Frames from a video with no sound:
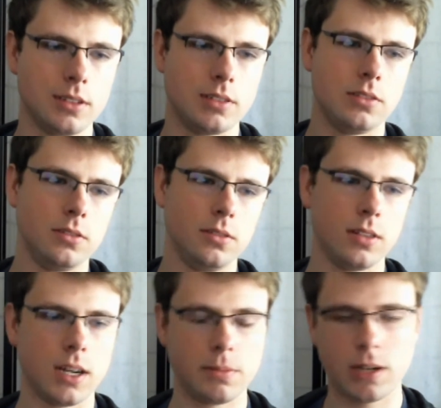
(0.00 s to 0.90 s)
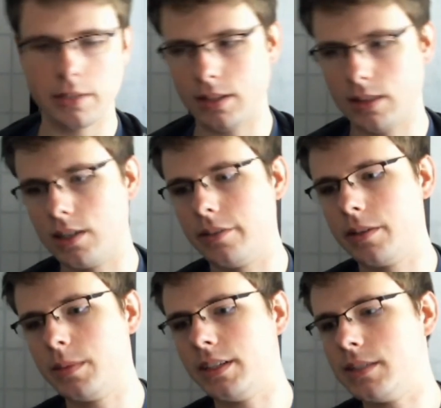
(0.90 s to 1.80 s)
you do dot product with
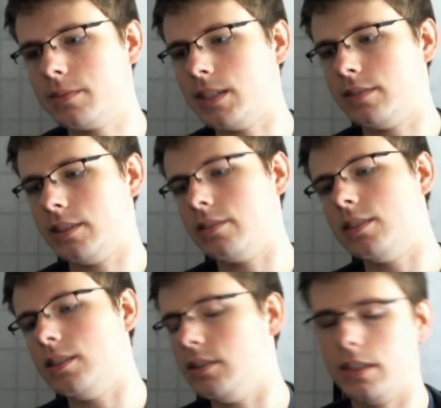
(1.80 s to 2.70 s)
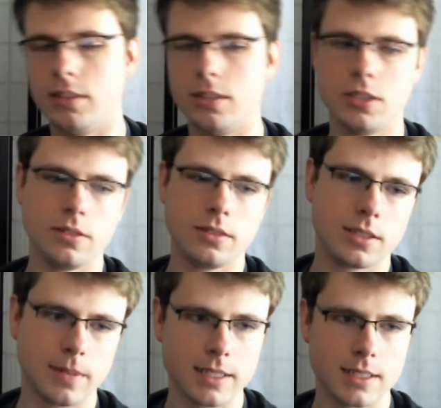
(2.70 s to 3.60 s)
logarithmically spaced frequencies. You get to choose the
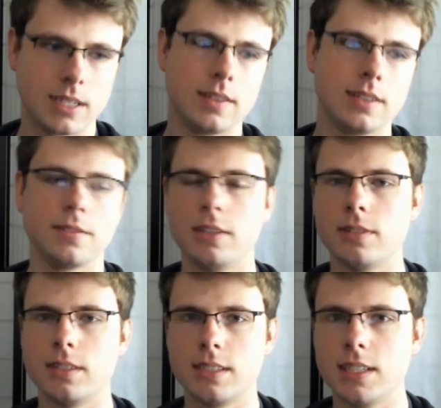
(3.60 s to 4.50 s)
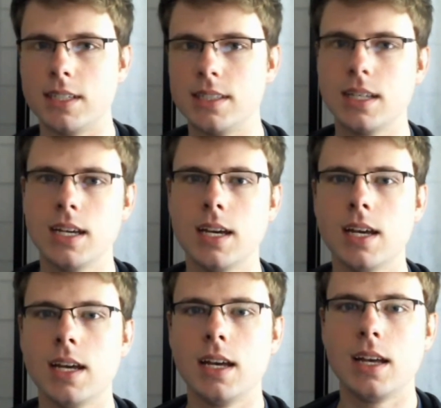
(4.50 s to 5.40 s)
spacing of the frequencies.
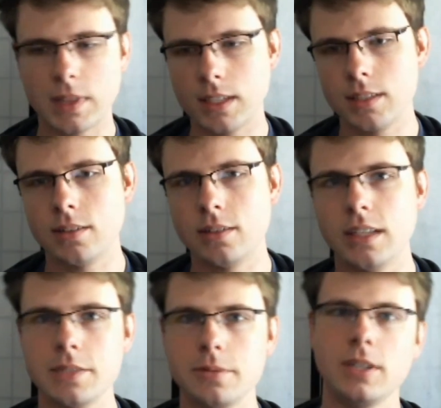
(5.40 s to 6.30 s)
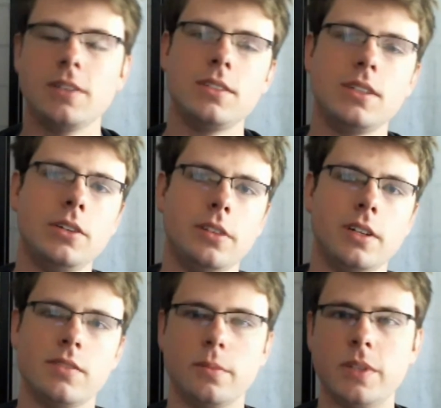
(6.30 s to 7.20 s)
So that's what a constant Q
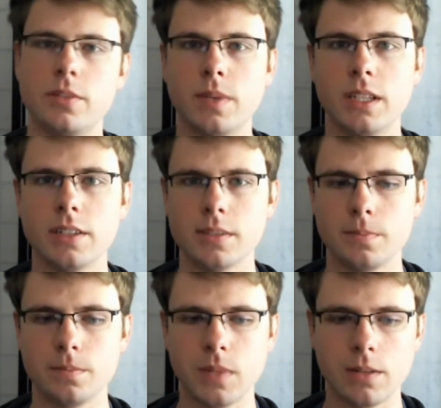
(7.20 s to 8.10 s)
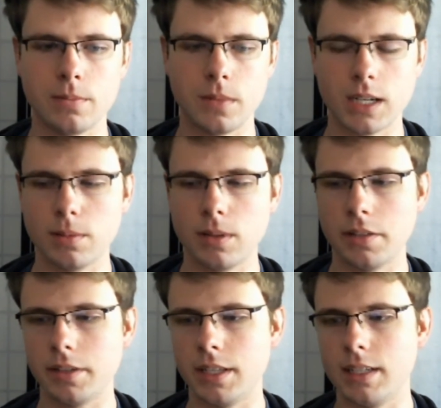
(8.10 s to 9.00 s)
transform is, but there's a couple
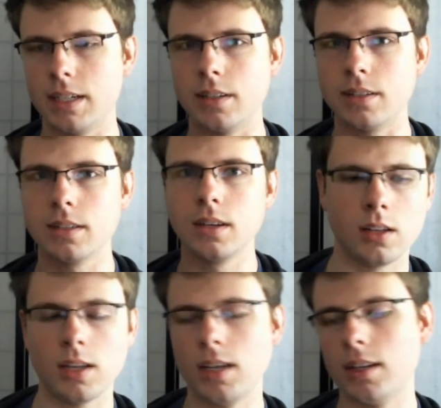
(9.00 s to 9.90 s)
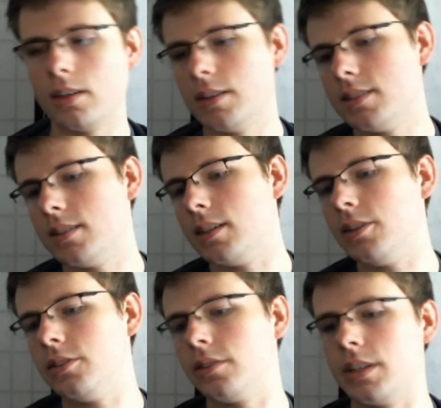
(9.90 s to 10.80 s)
other details. In a constant
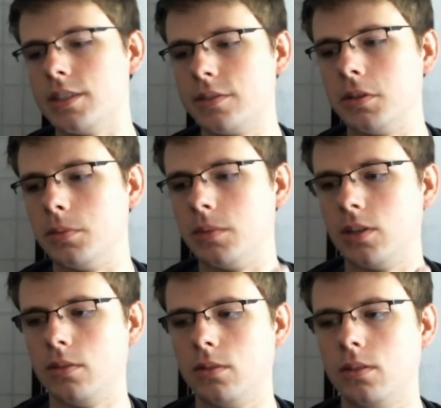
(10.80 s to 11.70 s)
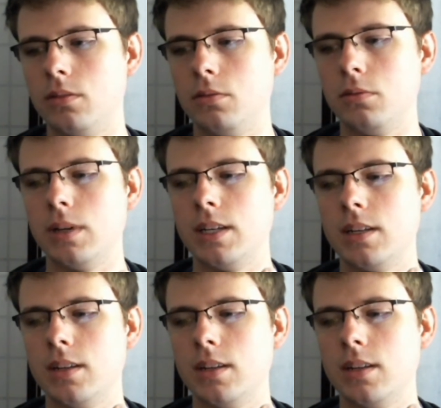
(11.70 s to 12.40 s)
Q transform, when